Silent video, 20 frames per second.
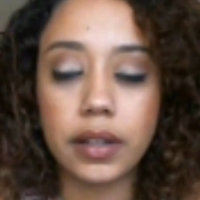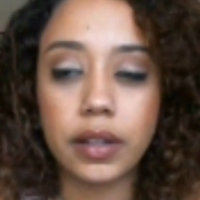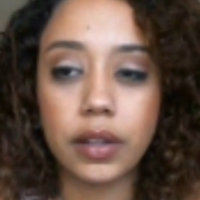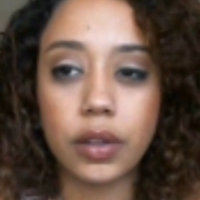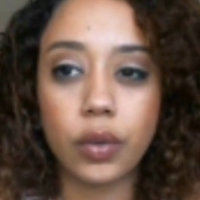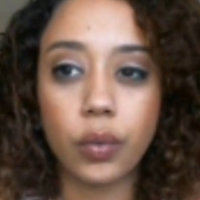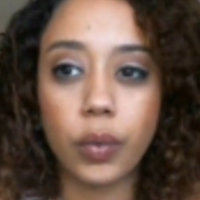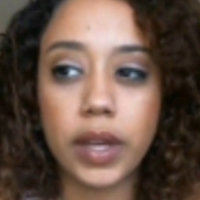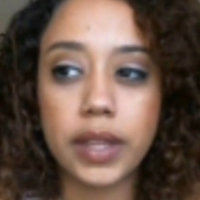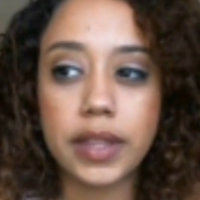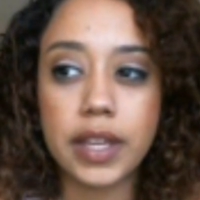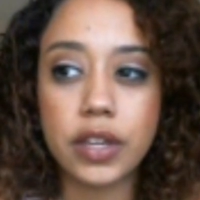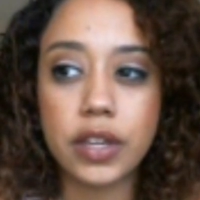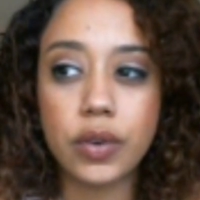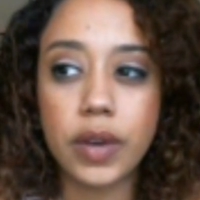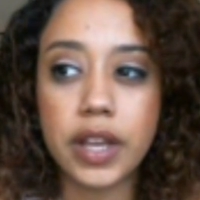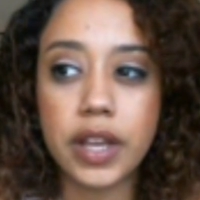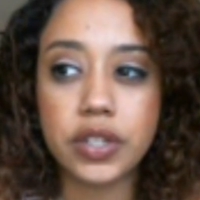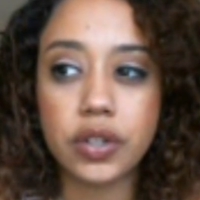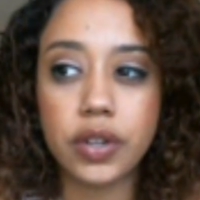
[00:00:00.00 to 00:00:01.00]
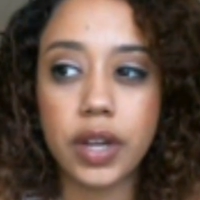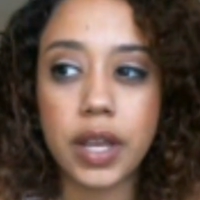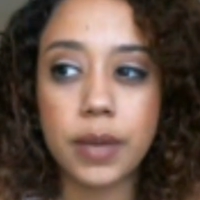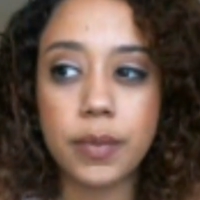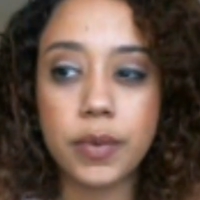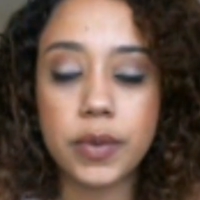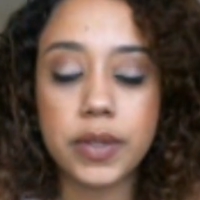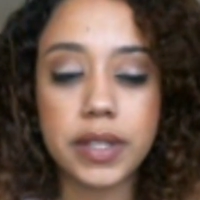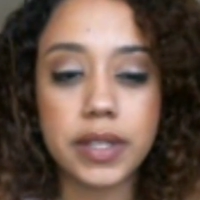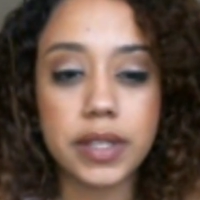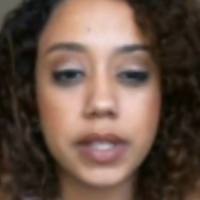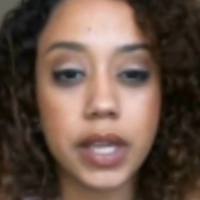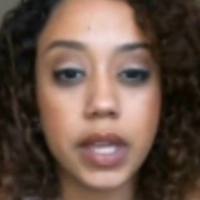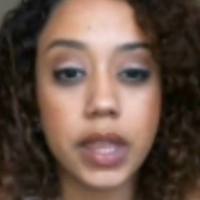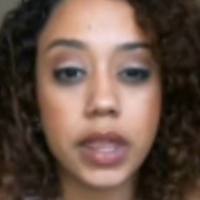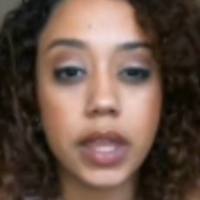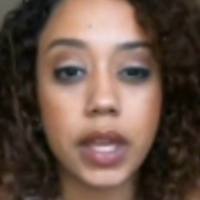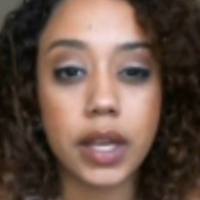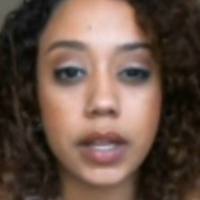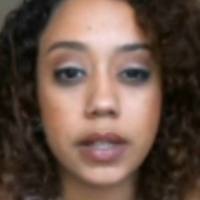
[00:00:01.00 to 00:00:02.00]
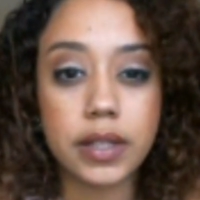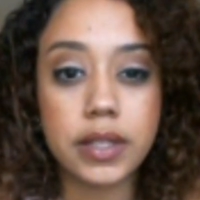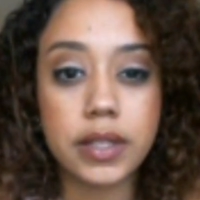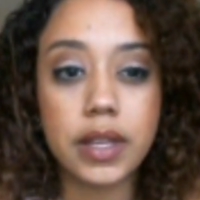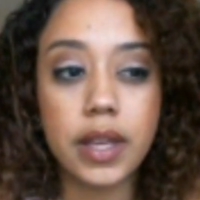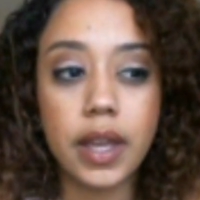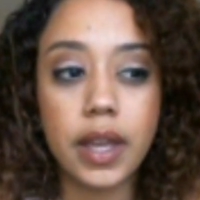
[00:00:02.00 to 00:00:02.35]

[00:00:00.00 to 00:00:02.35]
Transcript: the way that you guys are able to see things,